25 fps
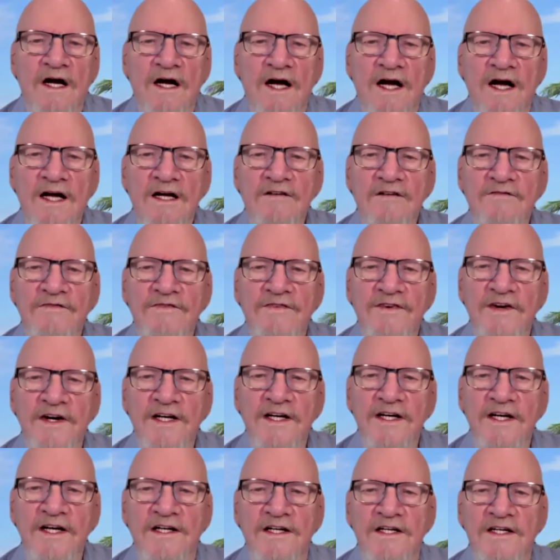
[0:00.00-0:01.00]
And
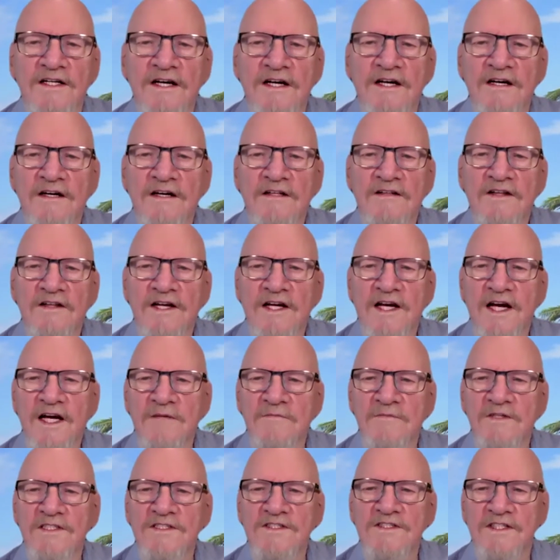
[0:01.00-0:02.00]
finally, the
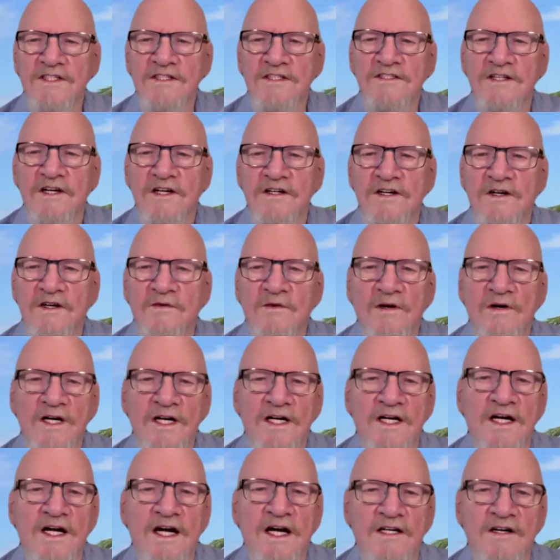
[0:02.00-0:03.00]
game is just
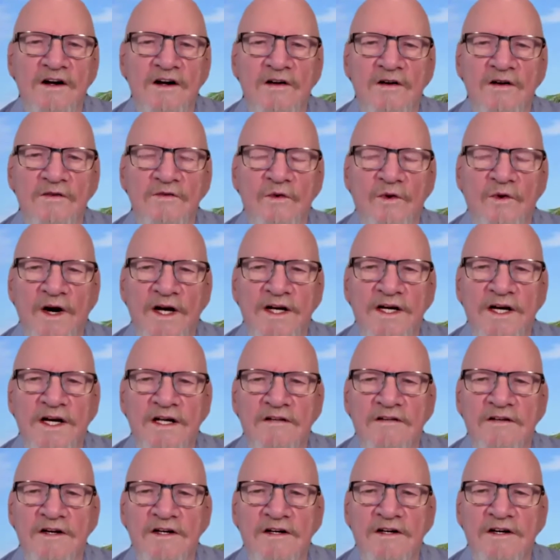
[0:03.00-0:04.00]
underway and already
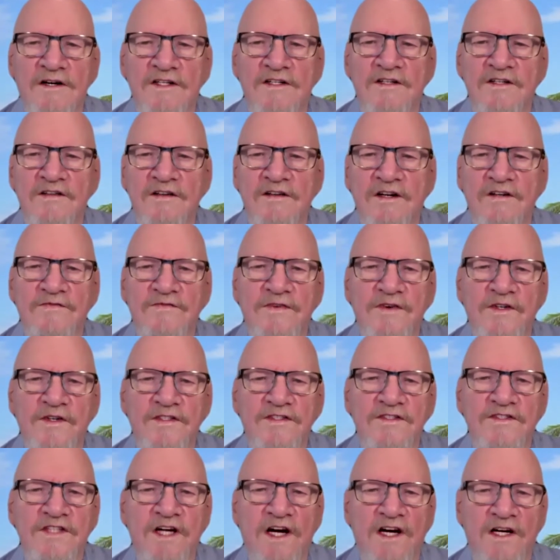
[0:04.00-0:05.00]
they're into their
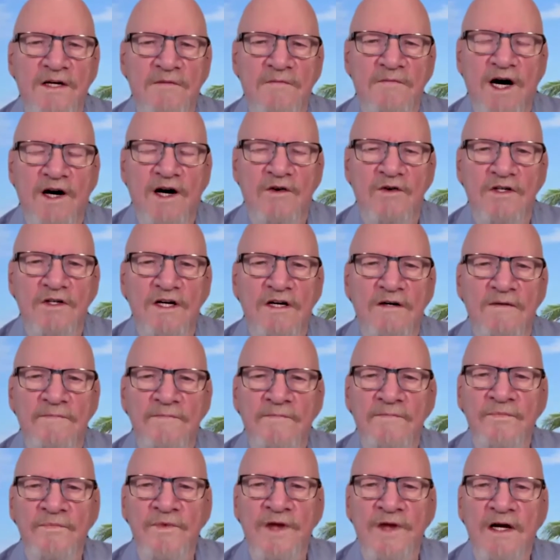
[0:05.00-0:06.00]
first time out.
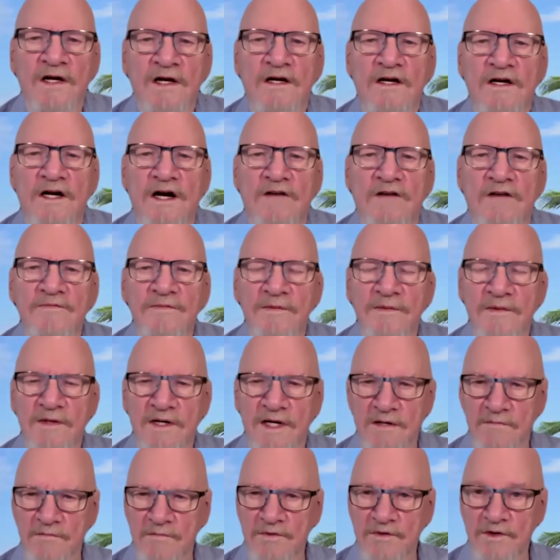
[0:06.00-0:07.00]

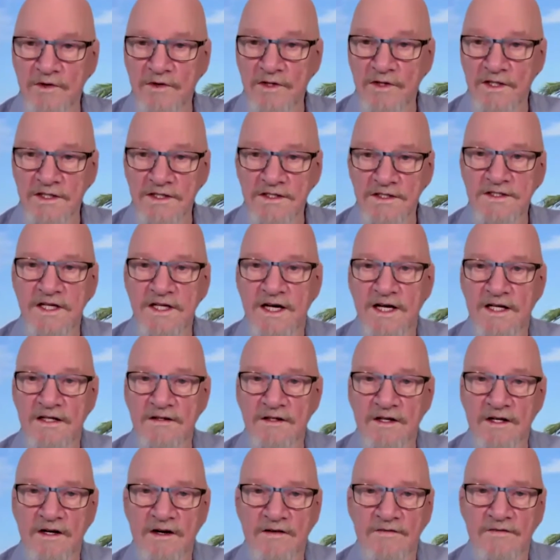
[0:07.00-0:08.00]
Government employees and
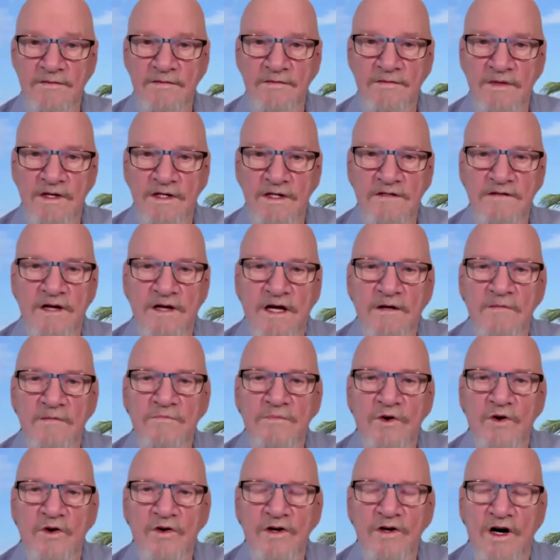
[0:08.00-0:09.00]
the government
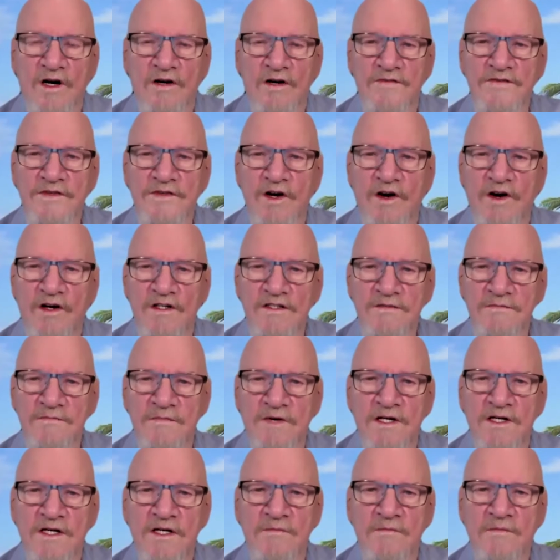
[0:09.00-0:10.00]
broke off talks
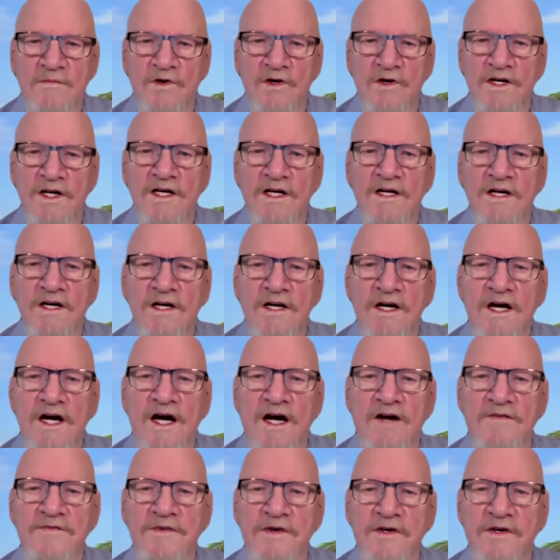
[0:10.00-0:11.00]
Monday morning
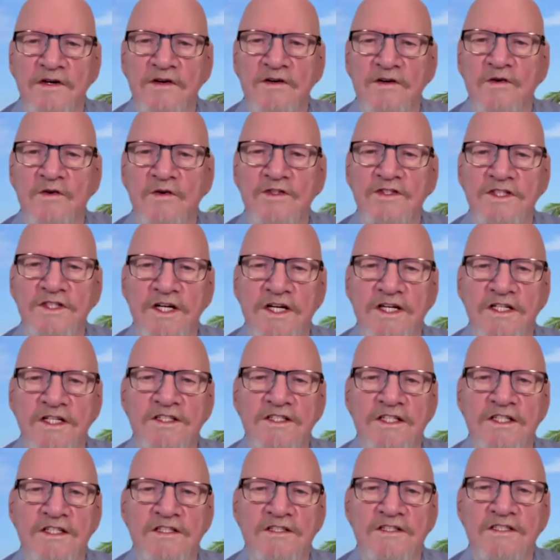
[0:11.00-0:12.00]
after
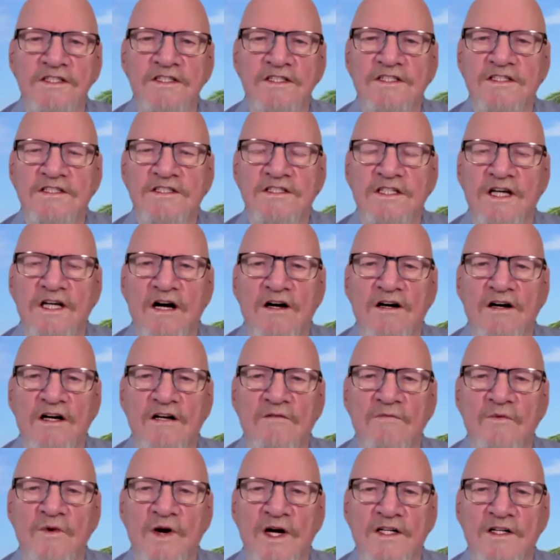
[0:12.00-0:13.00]
negotiations uh,
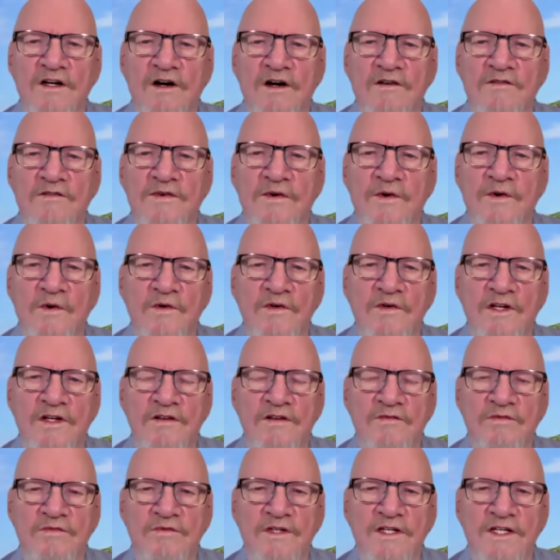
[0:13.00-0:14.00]
went on for only
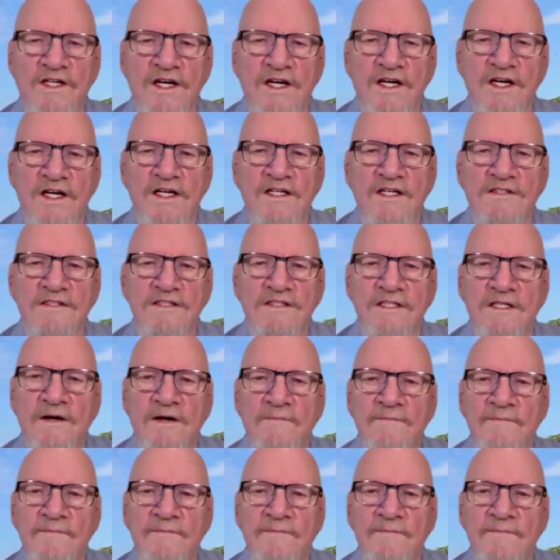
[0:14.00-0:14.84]
three days.